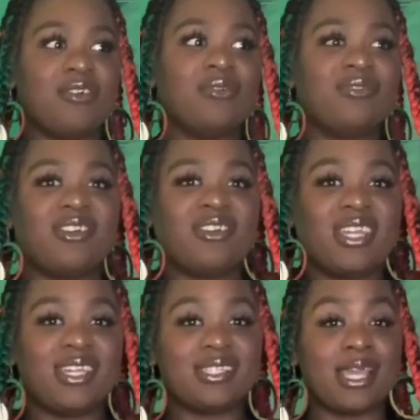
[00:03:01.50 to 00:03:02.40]
their
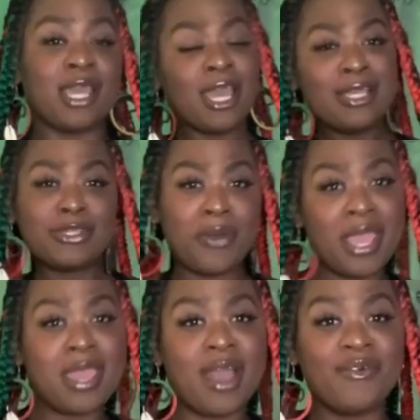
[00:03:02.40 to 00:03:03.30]
kids, like, don't
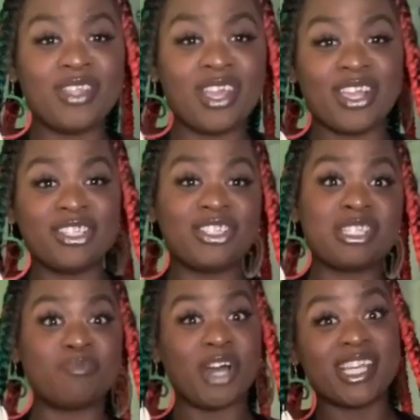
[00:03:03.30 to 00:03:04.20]
hang out with her, she's
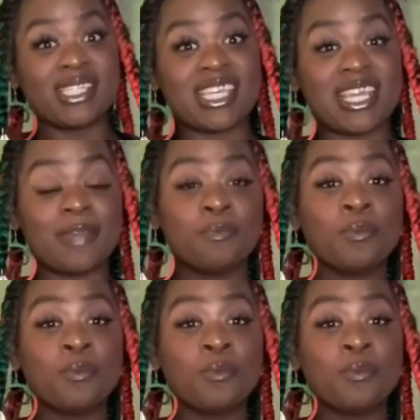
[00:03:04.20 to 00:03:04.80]
bossy,